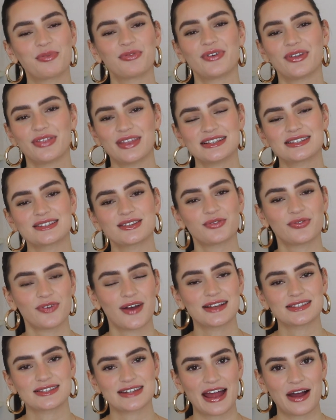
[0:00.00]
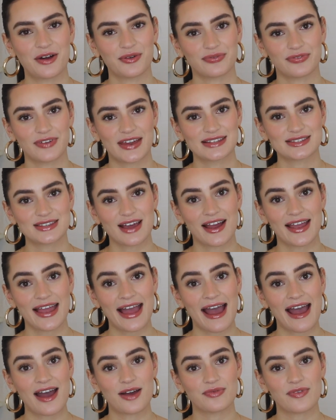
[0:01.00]
for this first outfit, I
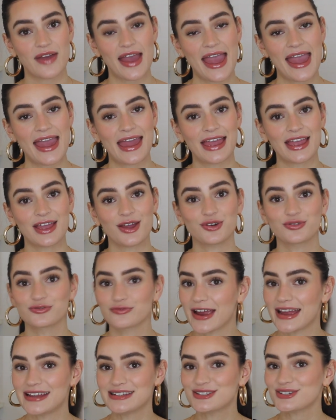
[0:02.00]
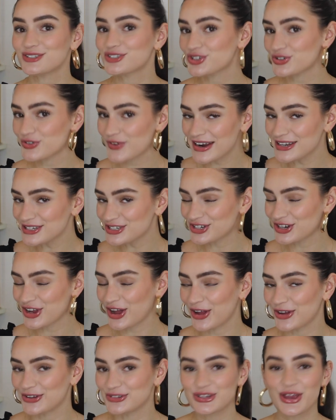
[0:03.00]
have a red trench
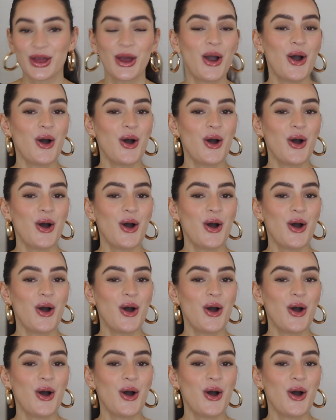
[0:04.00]
coat.